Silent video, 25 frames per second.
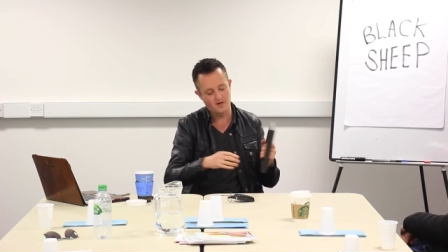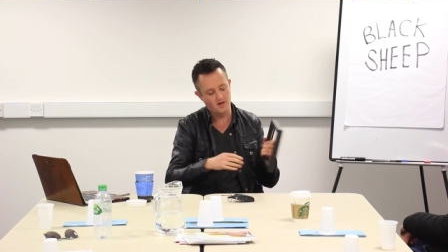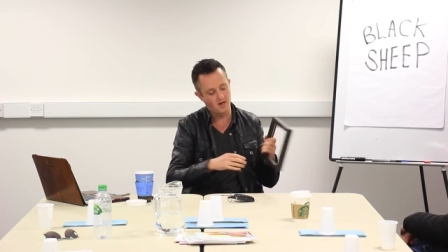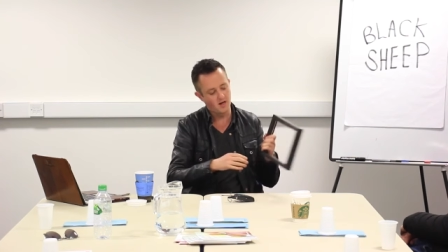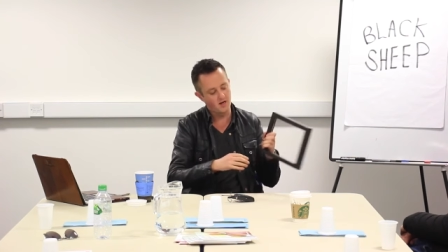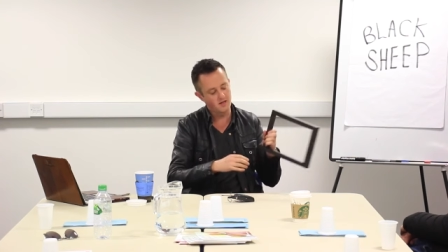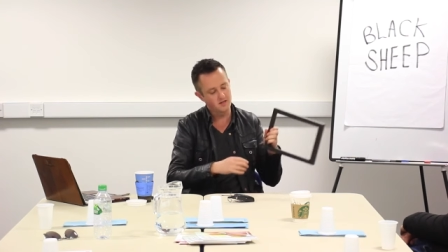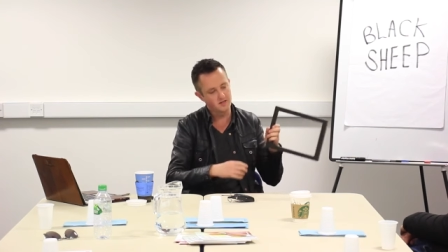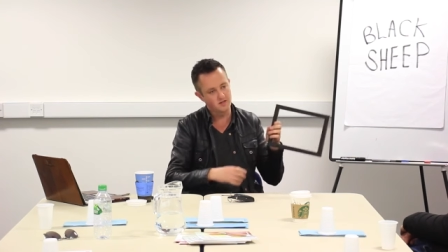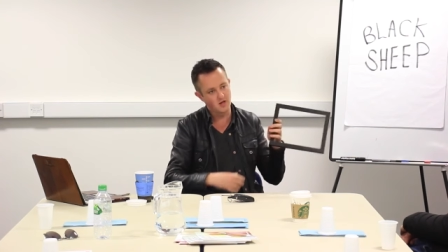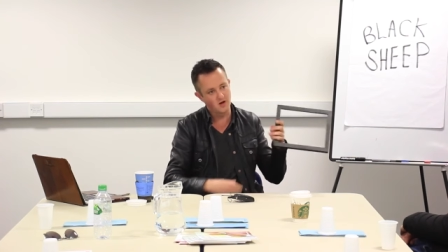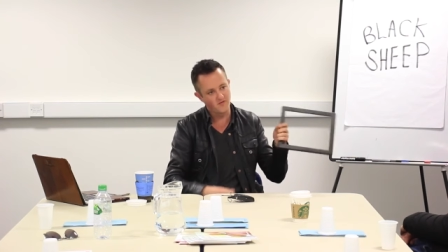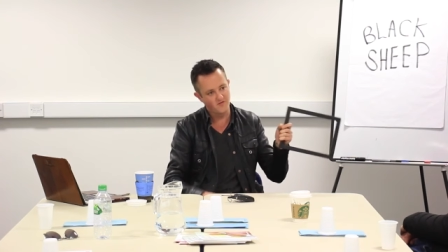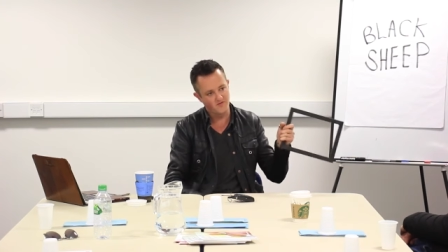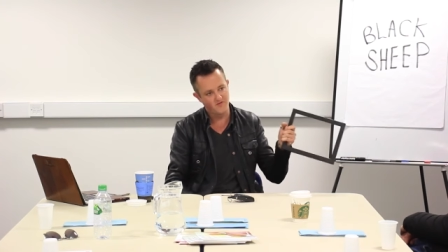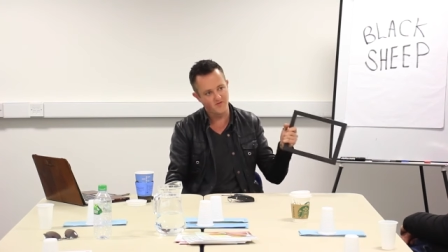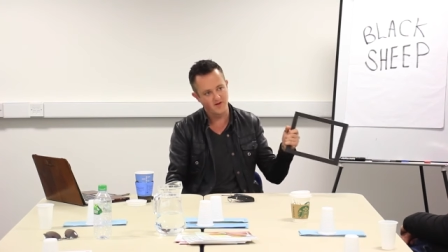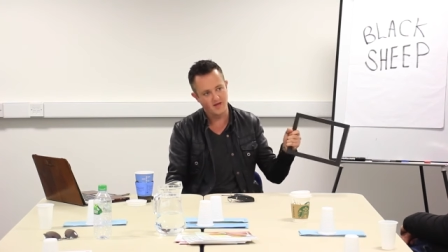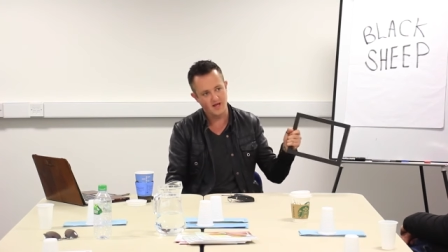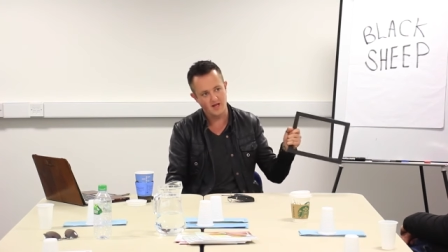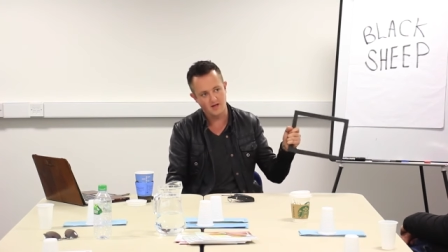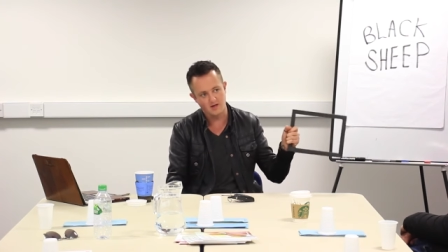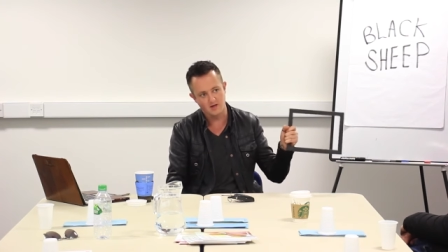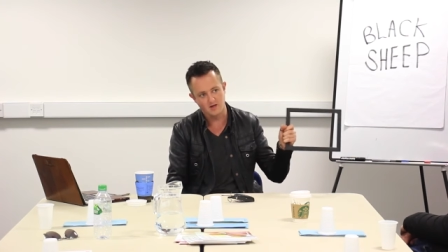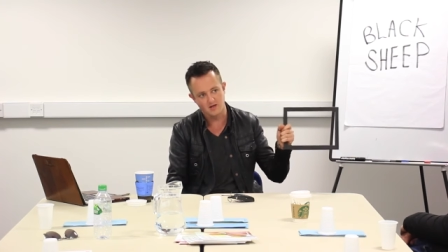but don't
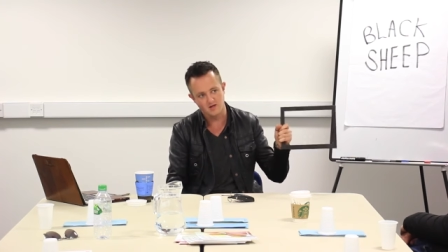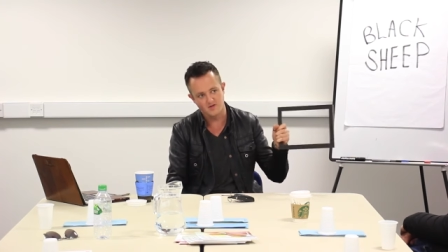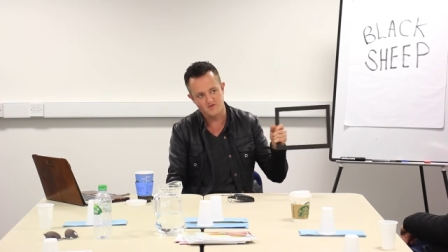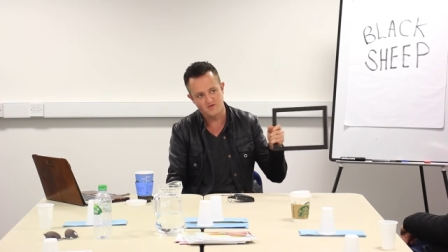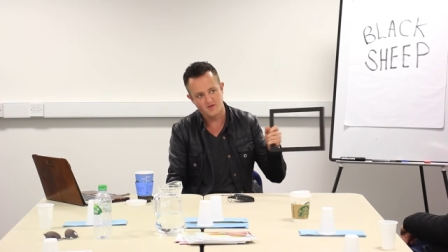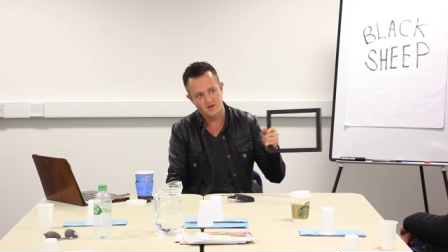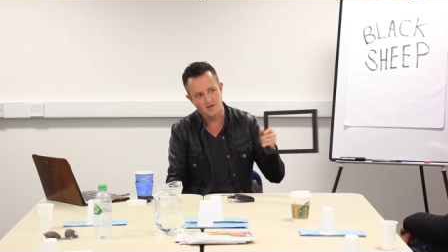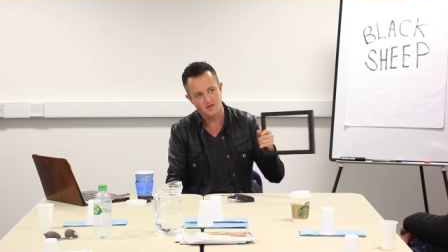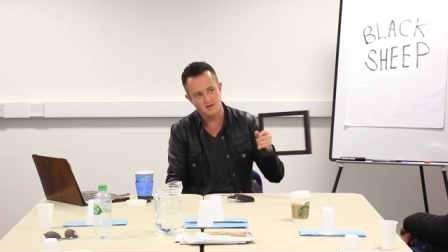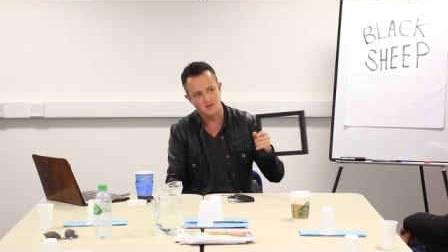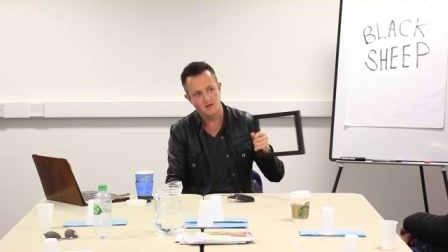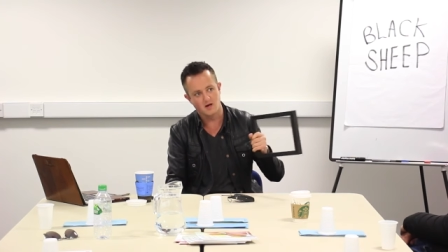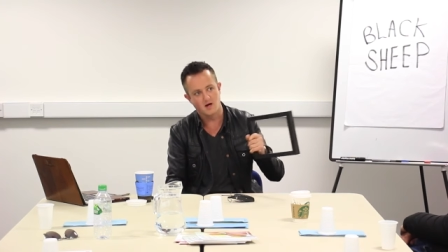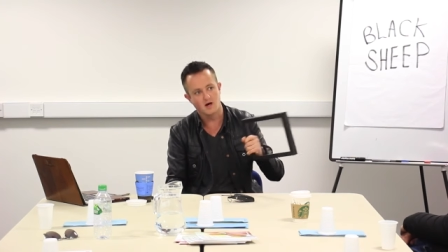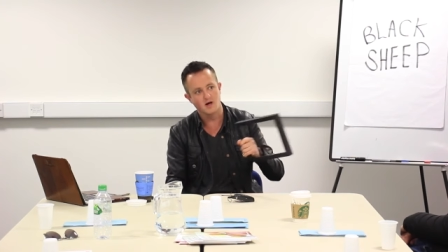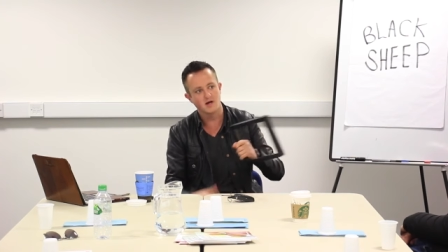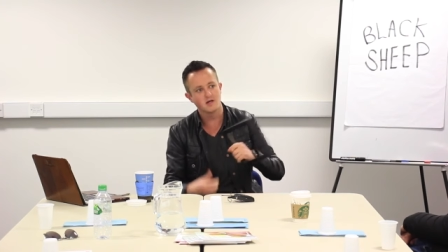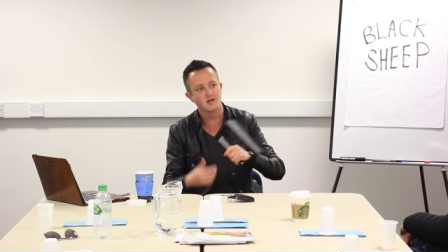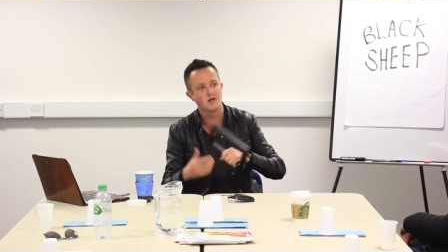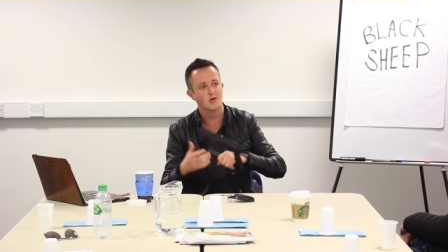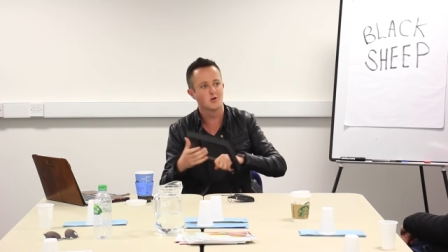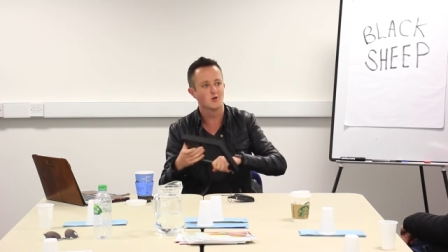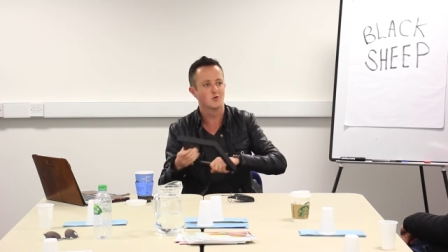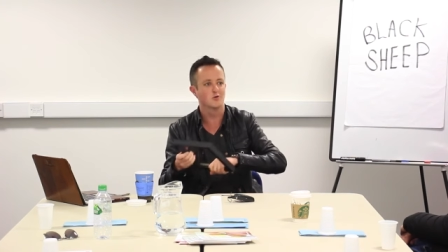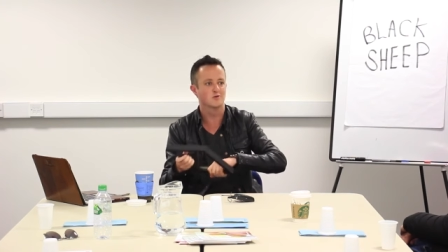forget, guys, forget that
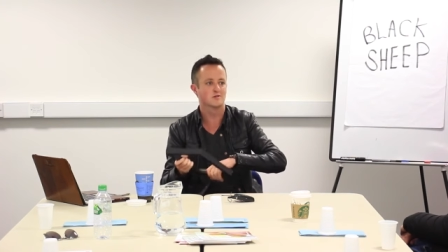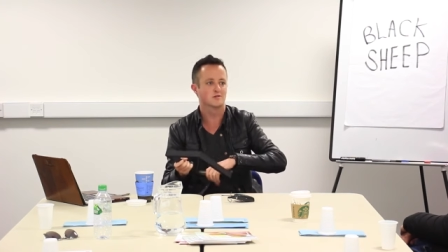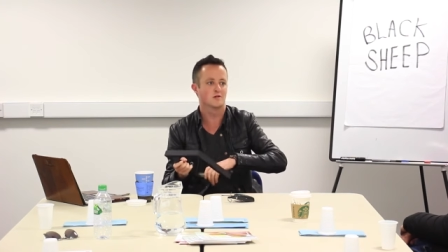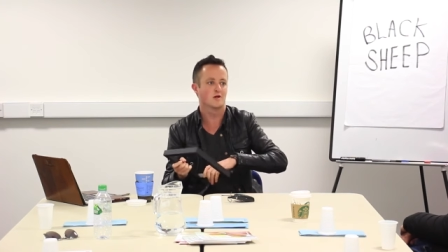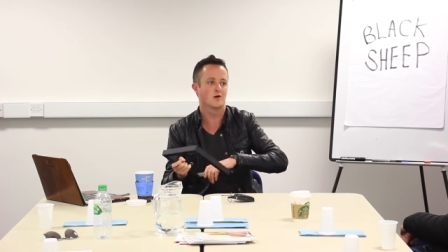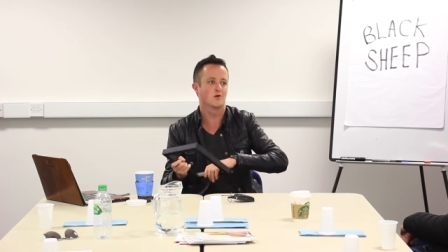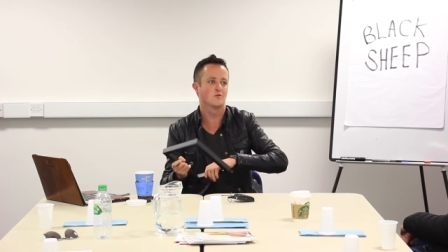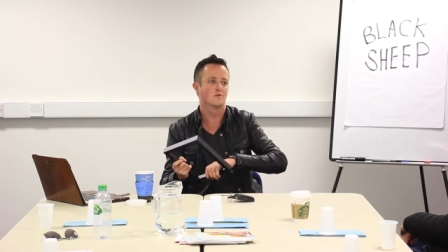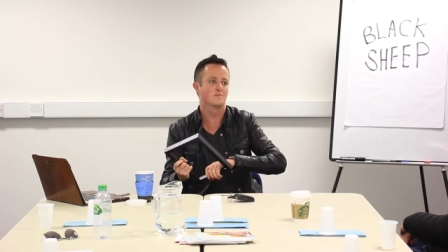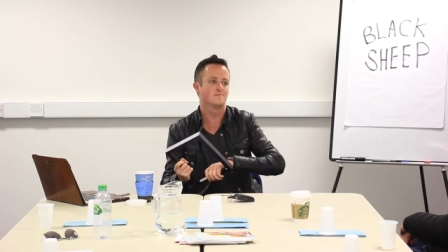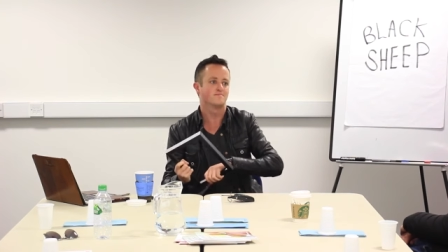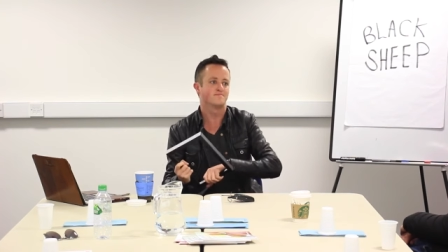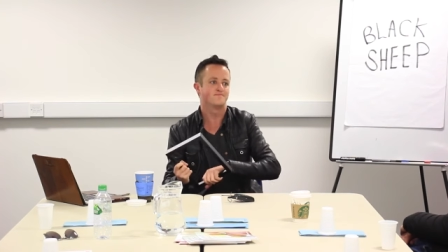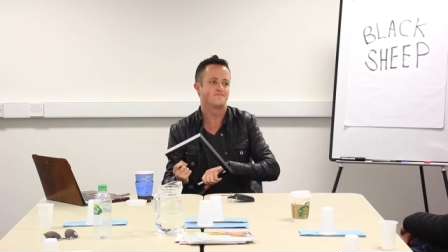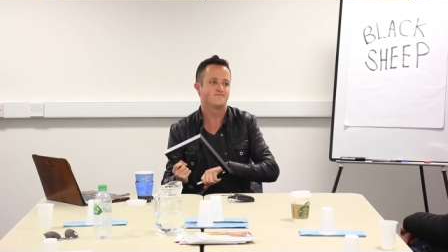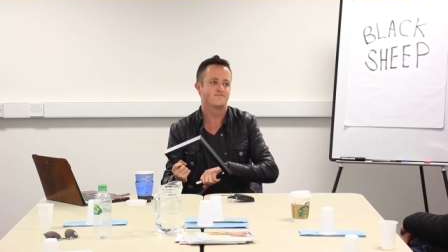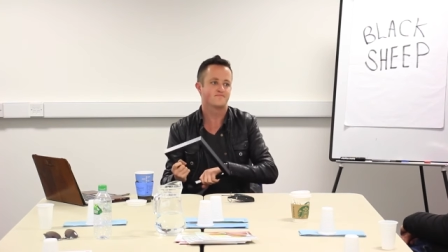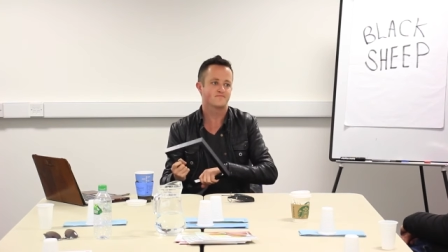I can also